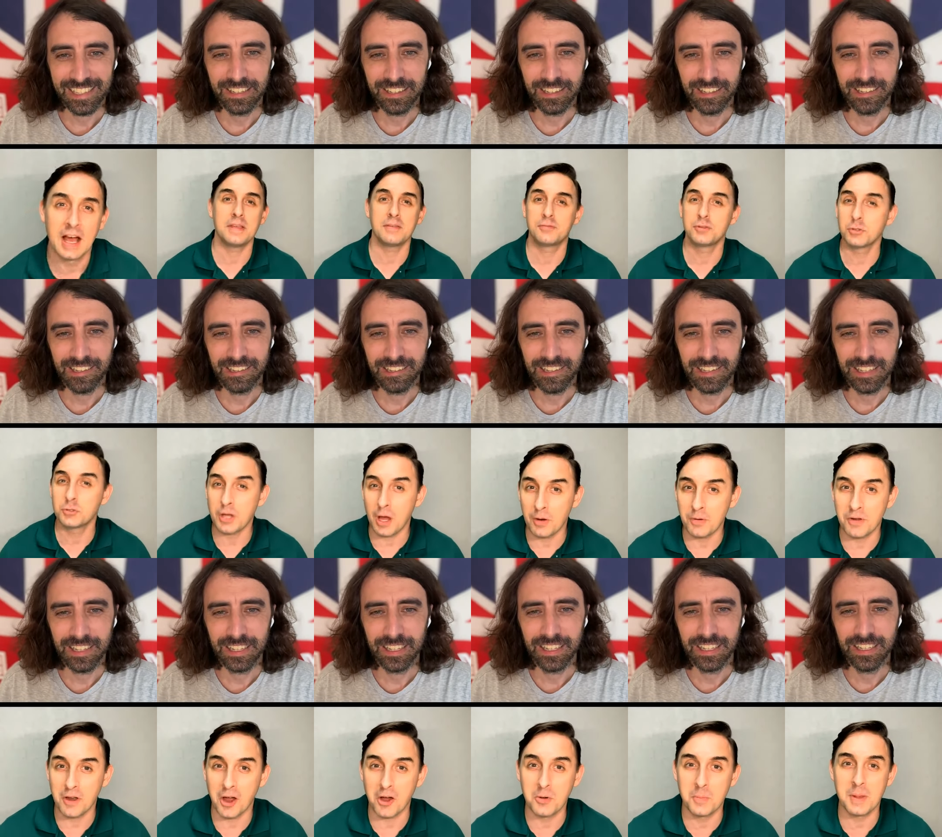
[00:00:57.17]
Speaker 1: If you
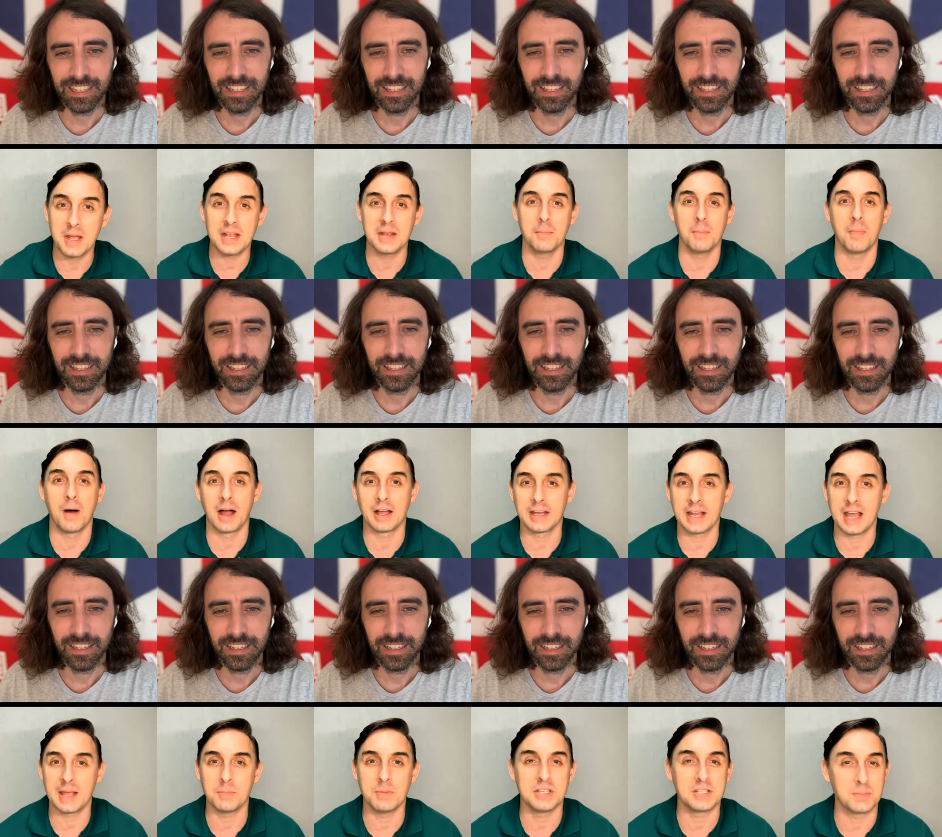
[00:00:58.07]
don't know me, my
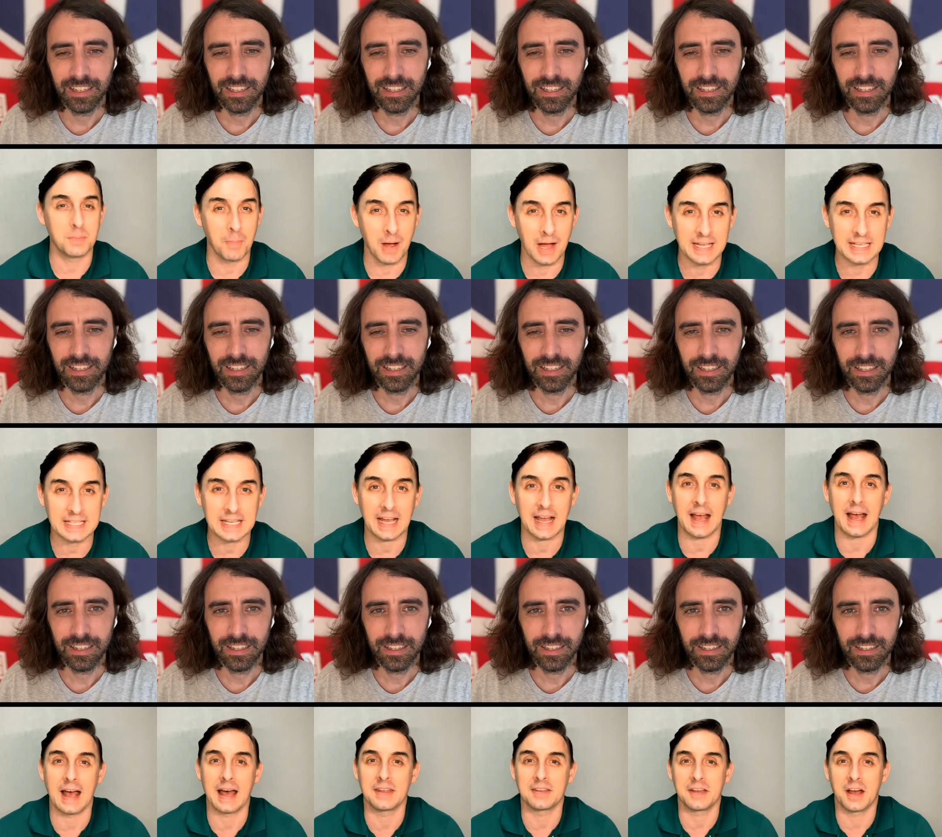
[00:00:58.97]
name is Mike,
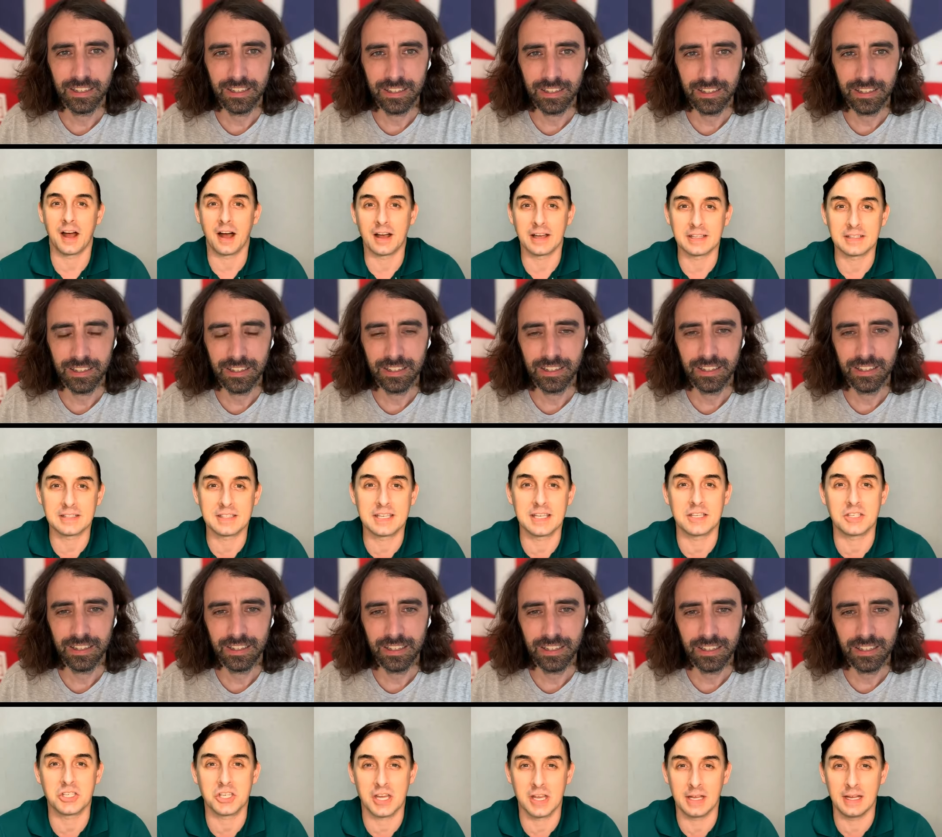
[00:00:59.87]
and I
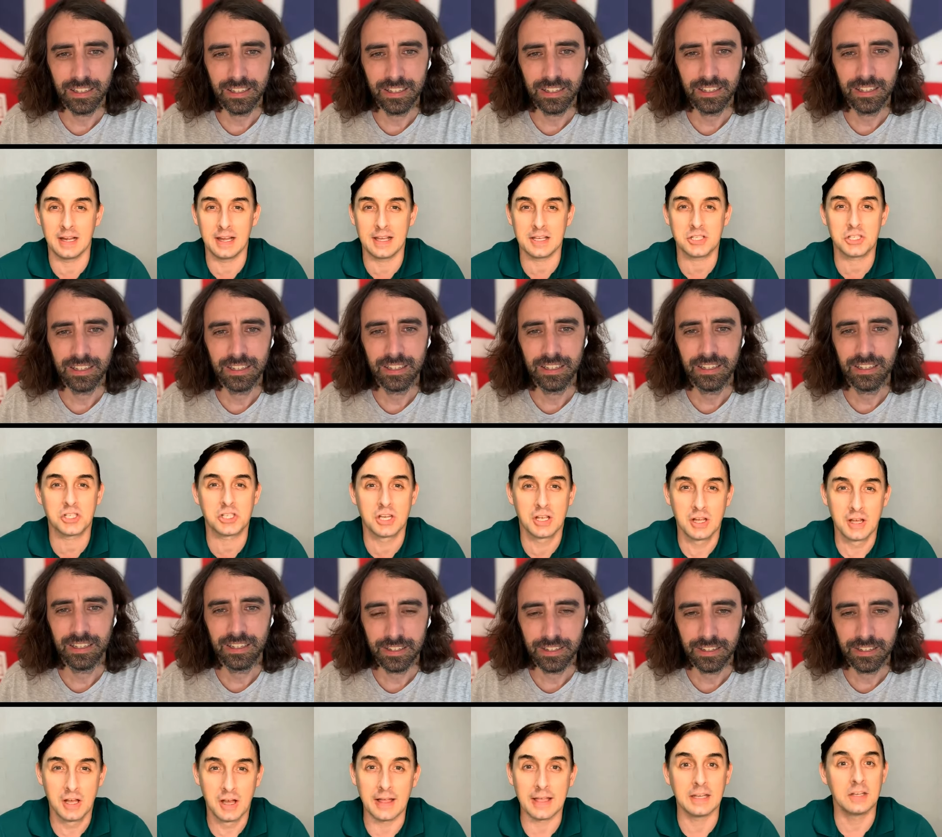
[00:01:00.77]
teach English
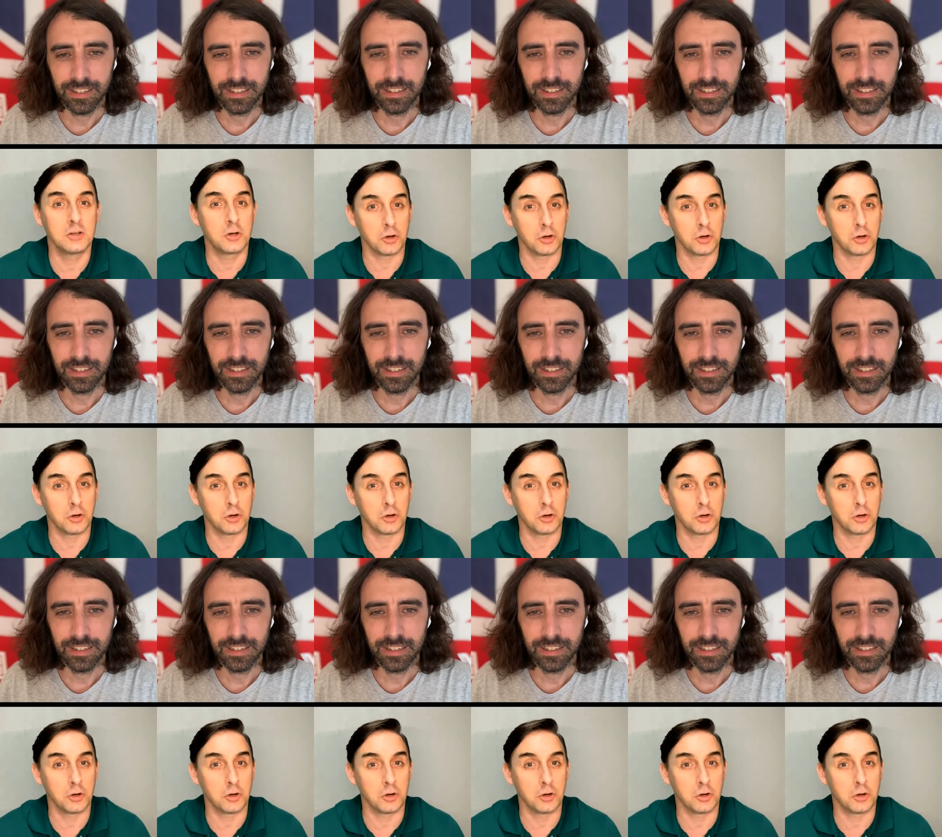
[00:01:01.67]
in